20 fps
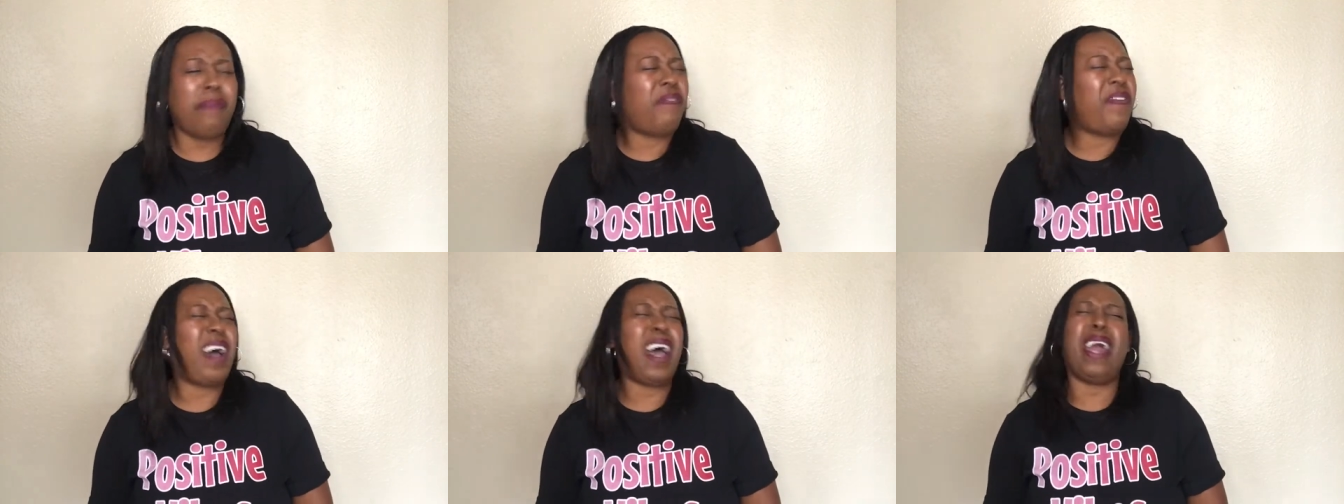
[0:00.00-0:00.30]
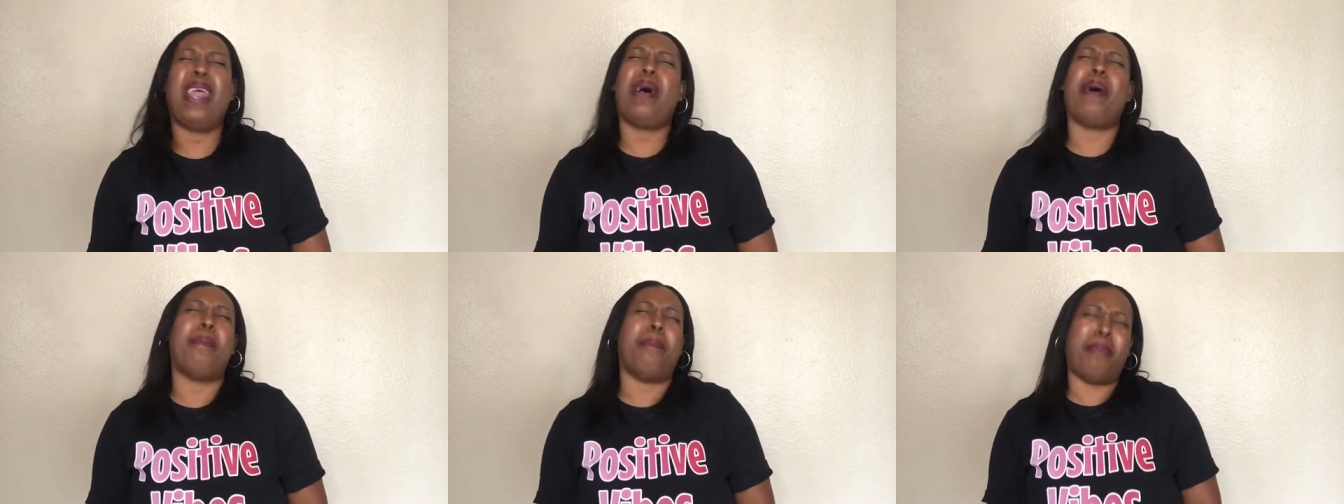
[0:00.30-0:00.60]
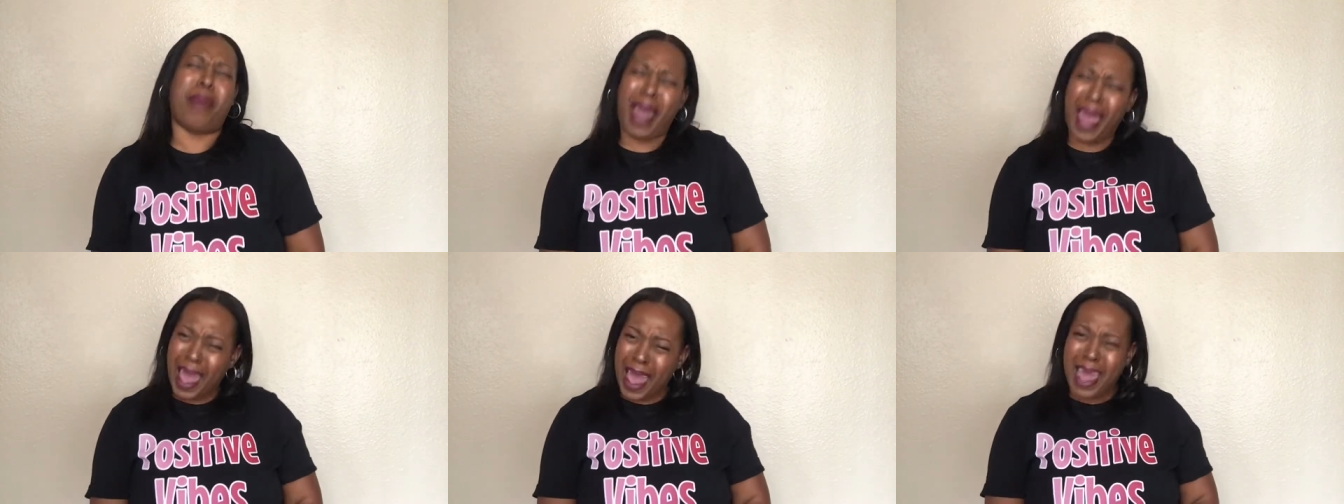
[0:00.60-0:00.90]
For
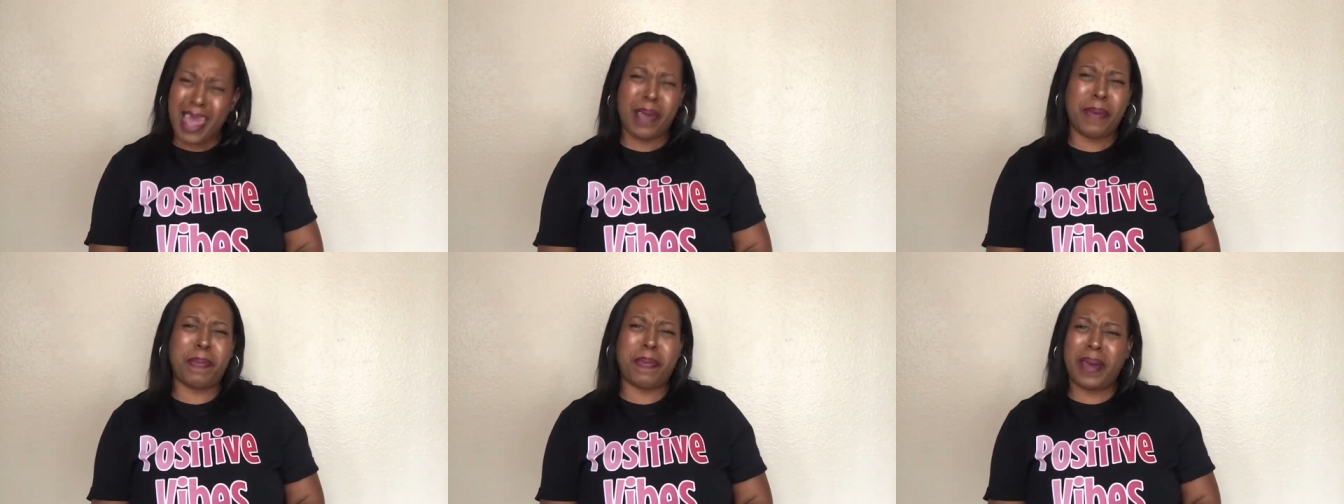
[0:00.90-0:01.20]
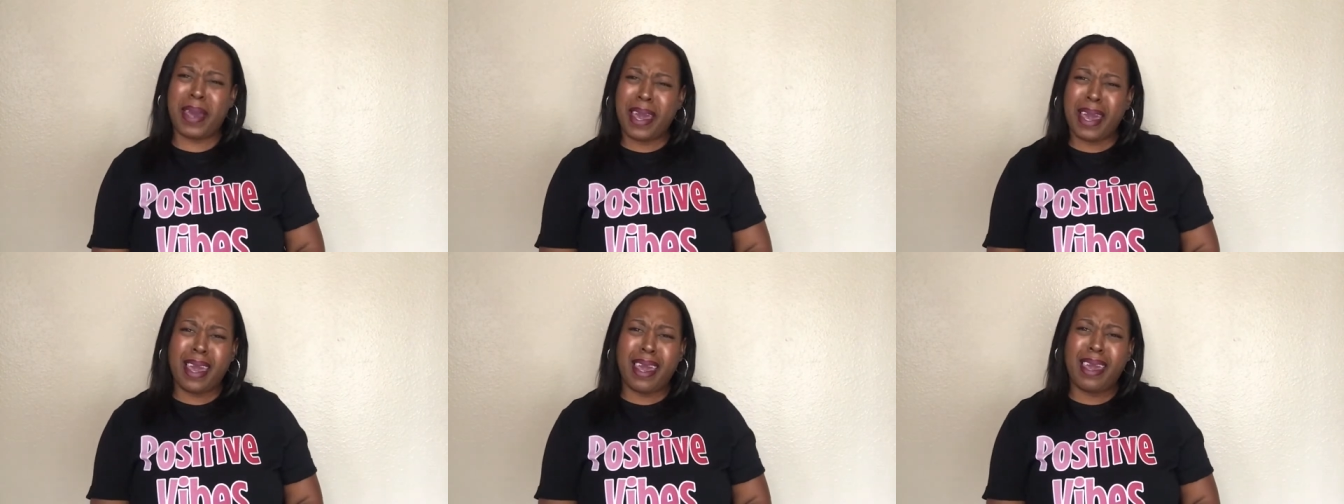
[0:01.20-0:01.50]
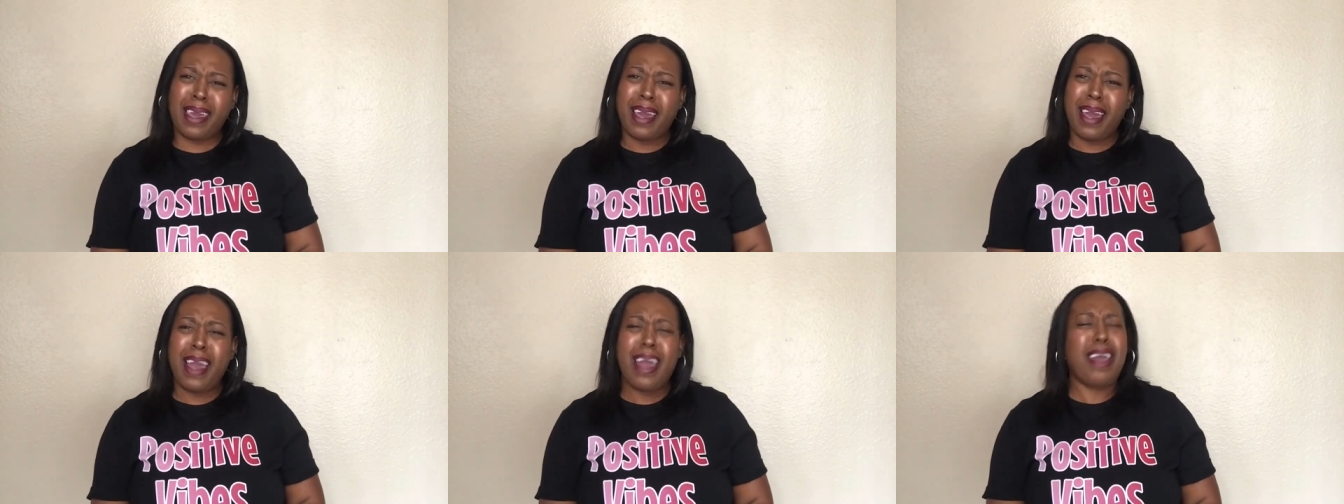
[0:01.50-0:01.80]
the
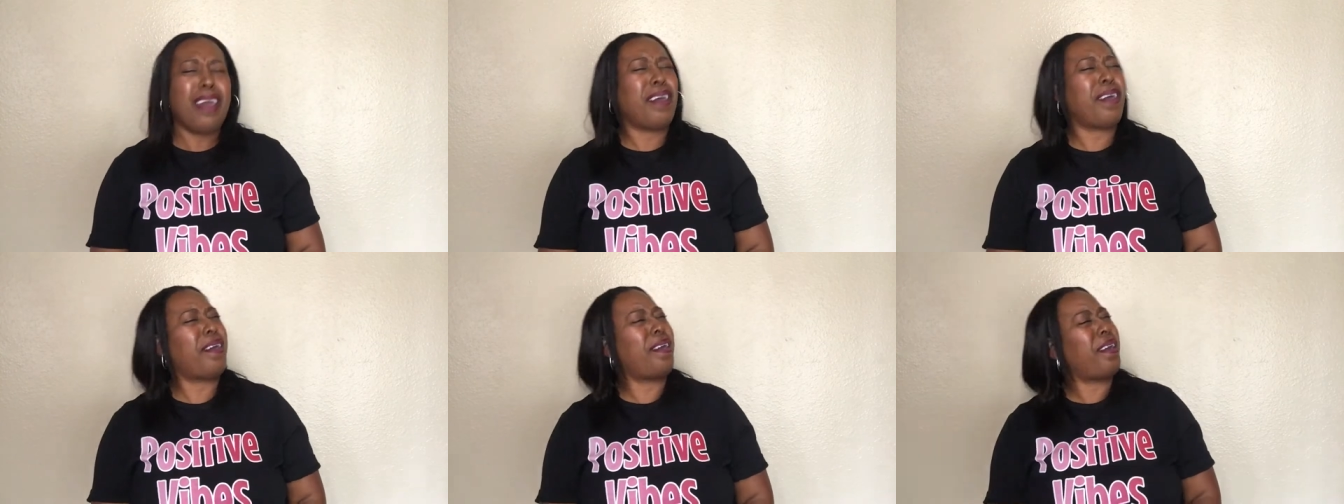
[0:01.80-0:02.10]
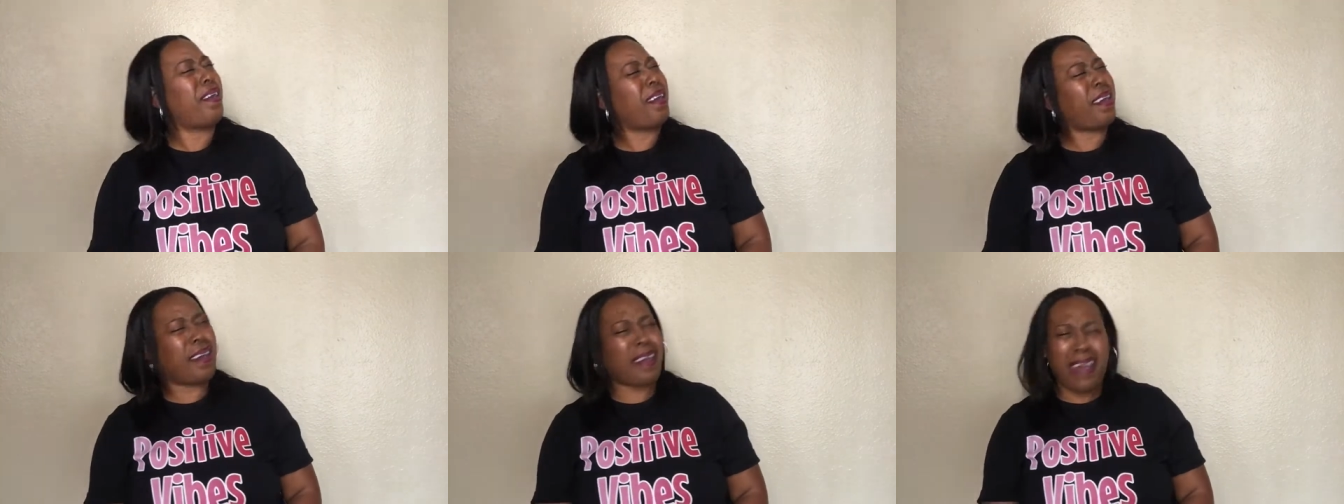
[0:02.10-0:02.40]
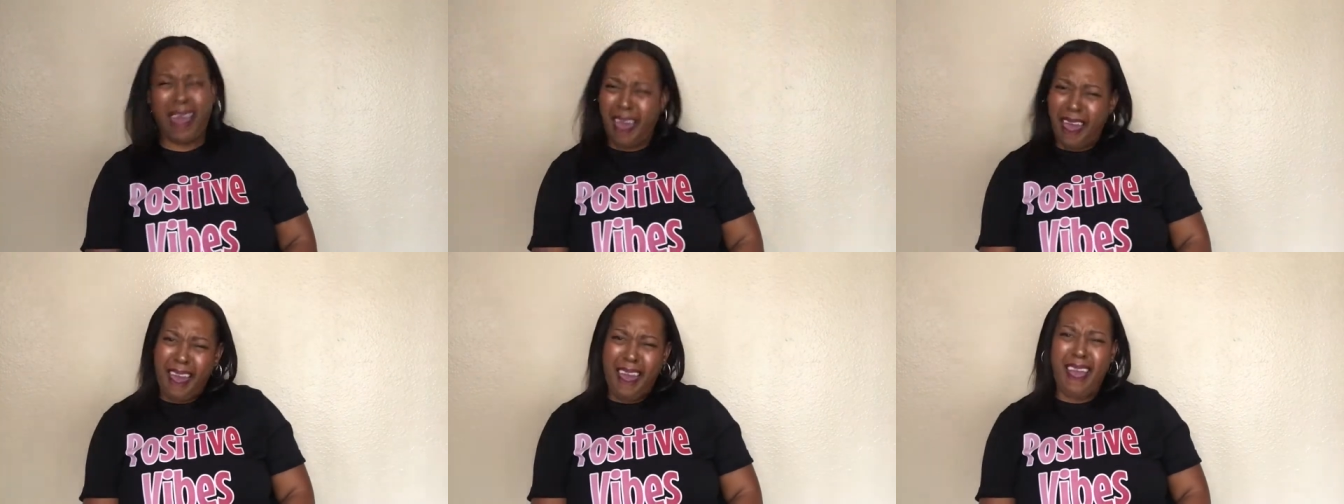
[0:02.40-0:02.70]
baby?
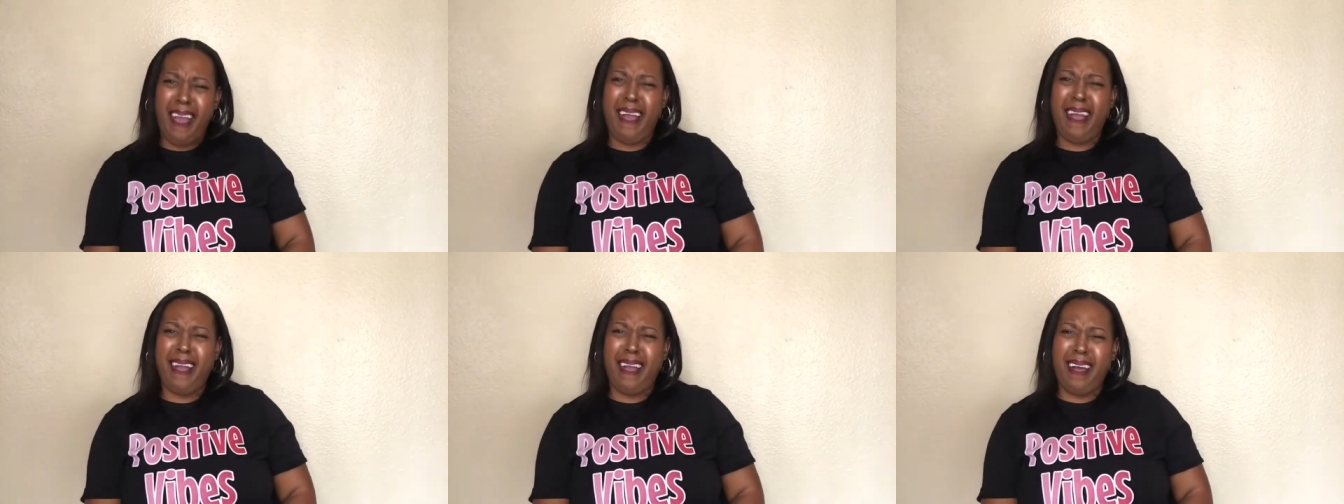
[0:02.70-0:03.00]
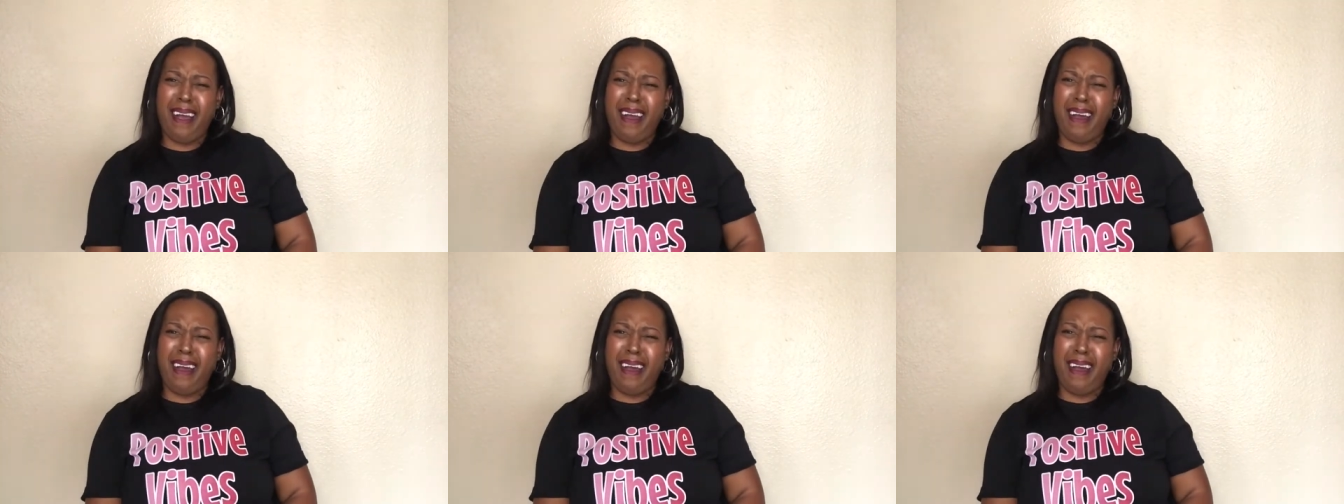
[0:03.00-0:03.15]
Girl!